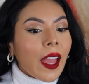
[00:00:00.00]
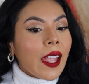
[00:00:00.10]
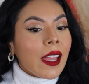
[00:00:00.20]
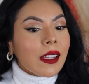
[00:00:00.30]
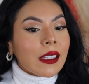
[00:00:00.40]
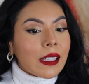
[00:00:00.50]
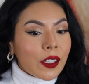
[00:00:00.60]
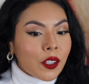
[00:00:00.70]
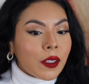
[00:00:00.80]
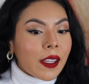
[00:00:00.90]
It
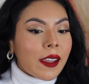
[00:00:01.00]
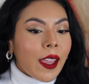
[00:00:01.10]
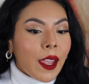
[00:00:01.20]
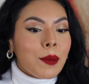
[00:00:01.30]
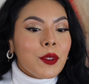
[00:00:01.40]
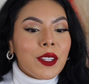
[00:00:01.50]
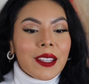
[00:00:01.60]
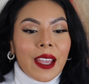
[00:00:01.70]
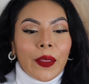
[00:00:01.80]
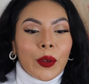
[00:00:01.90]
literally came
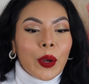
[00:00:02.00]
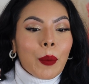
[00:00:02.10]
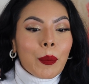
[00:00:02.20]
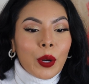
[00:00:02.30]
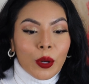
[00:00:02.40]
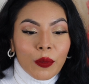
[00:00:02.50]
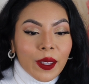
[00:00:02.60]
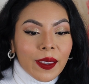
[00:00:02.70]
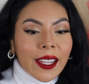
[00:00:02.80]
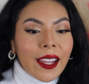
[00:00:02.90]
together
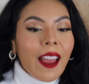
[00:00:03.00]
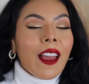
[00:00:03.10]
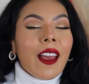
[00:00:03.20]
perfectly.